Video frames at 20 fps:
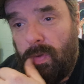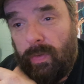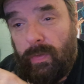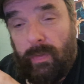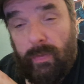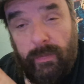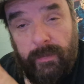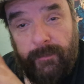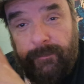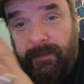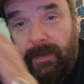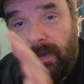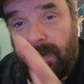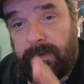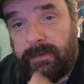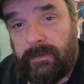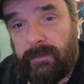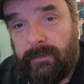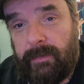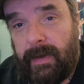all the
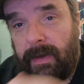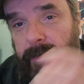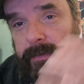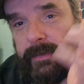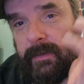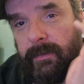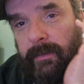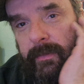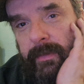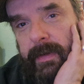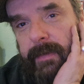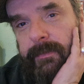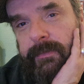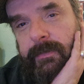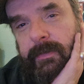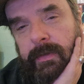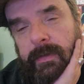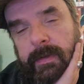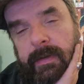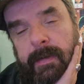village around him are
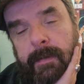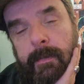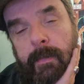absolutely